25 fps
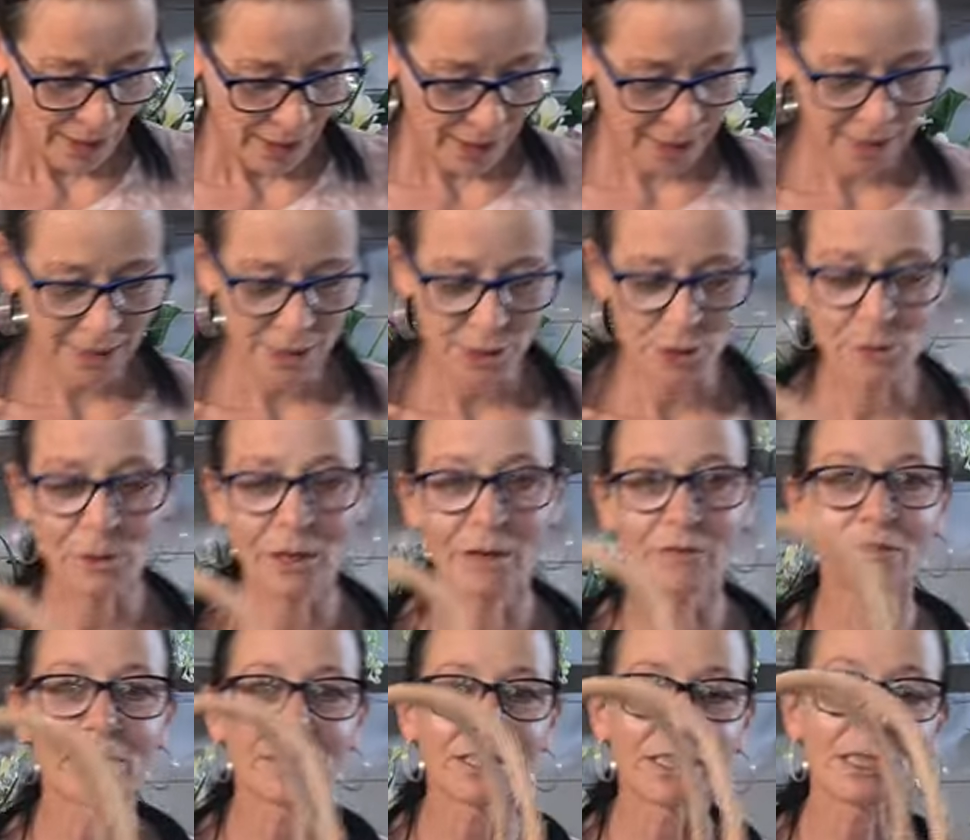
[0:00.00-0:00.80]
And I do
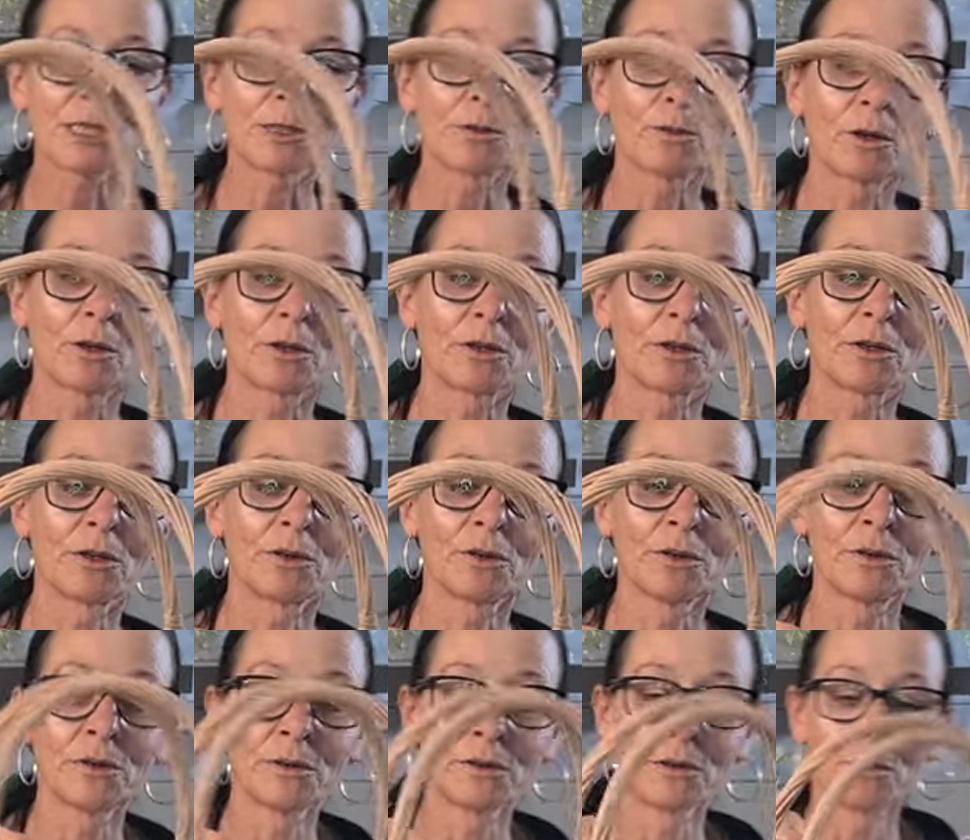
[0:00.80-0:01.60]
have this one.
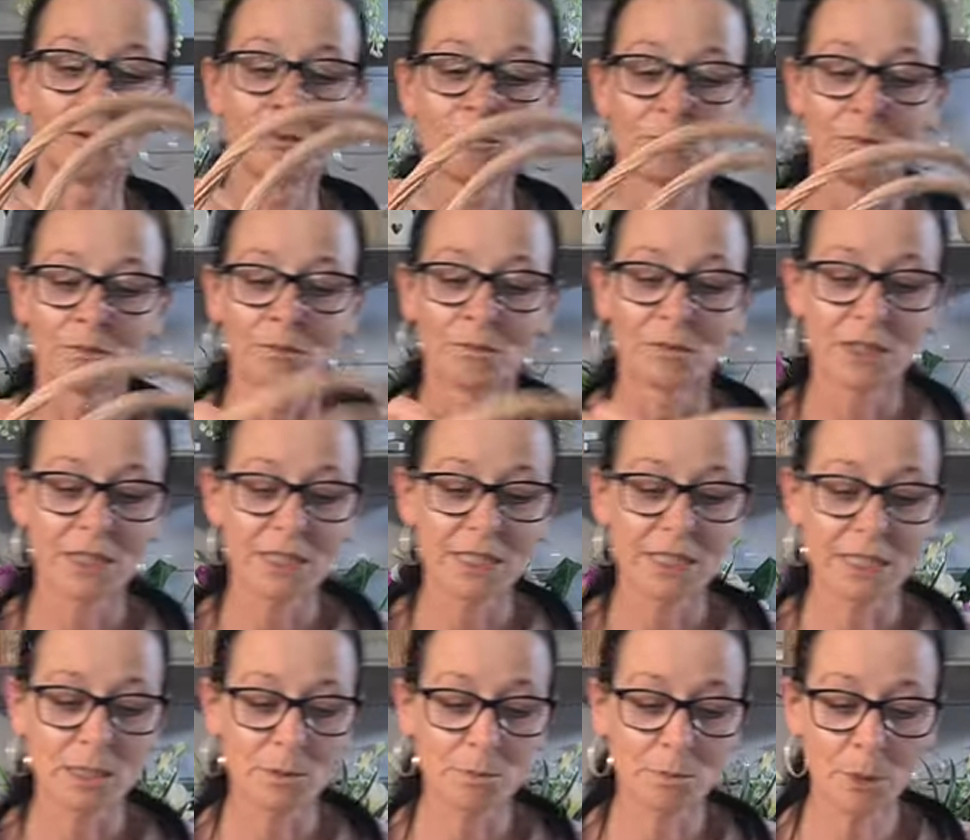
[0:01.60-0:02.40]

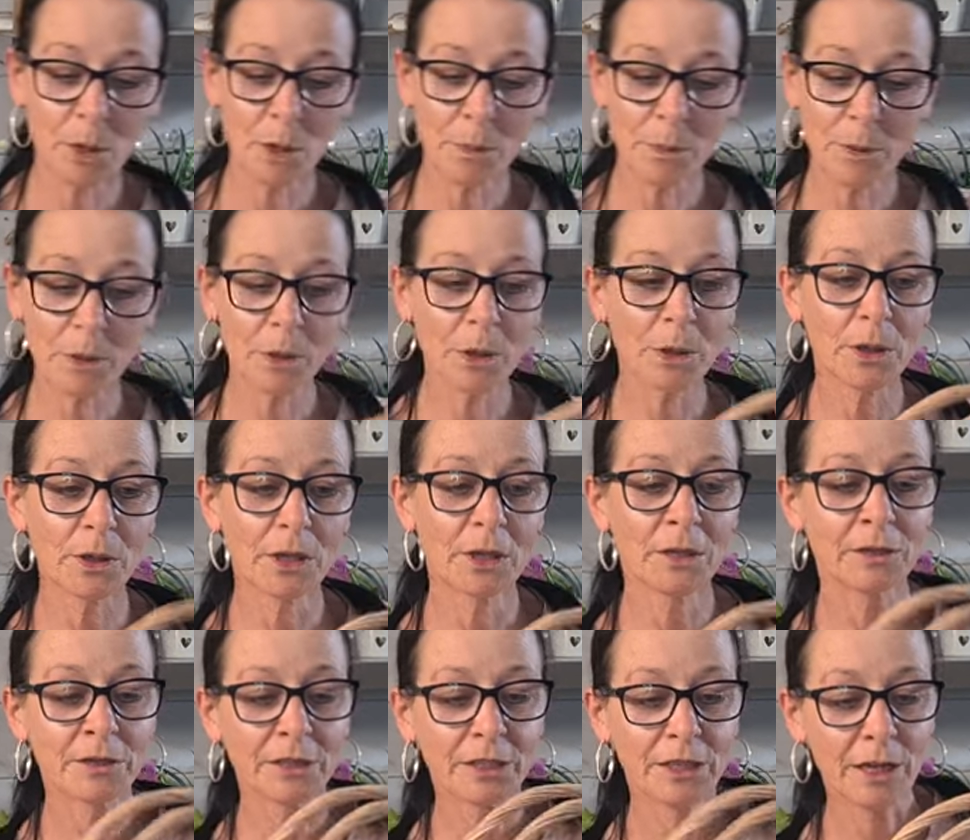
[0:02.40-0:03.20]
This is a
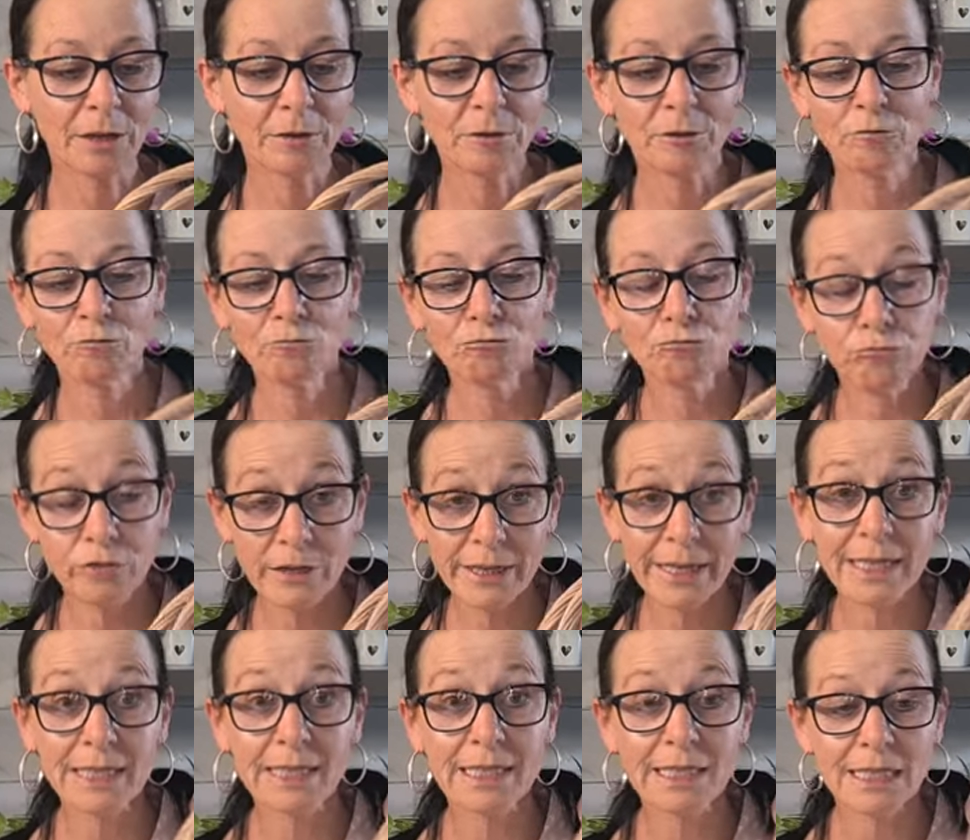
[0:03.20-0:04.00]
proper, you know,
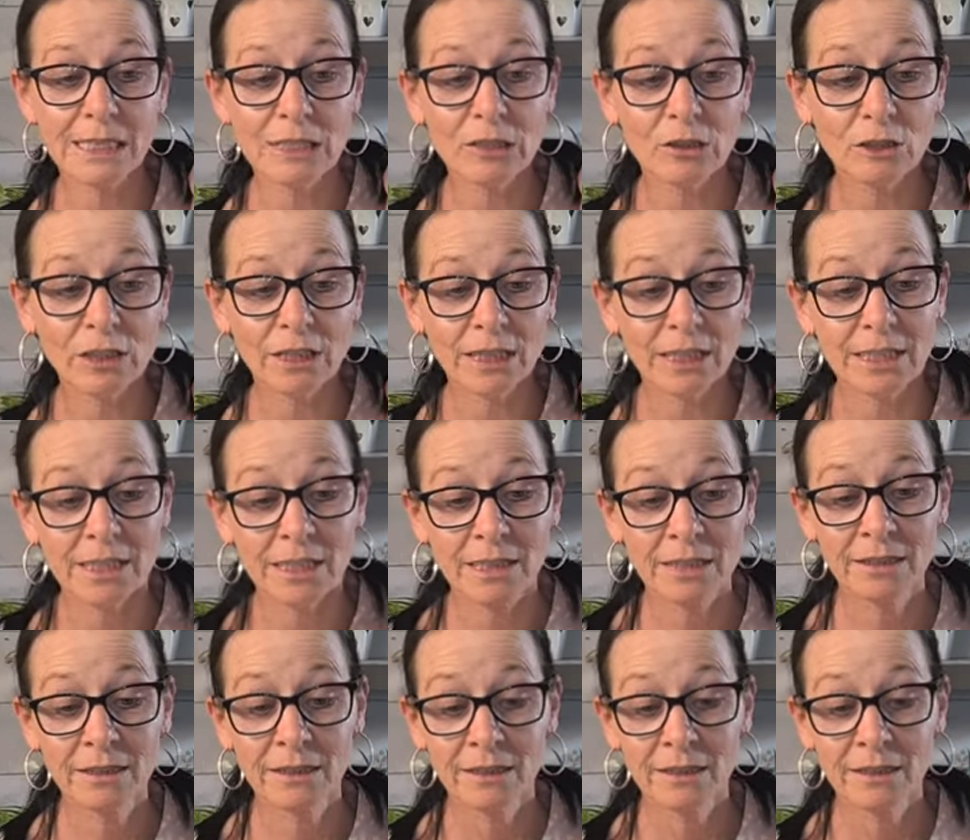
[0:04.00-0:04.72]
really solid.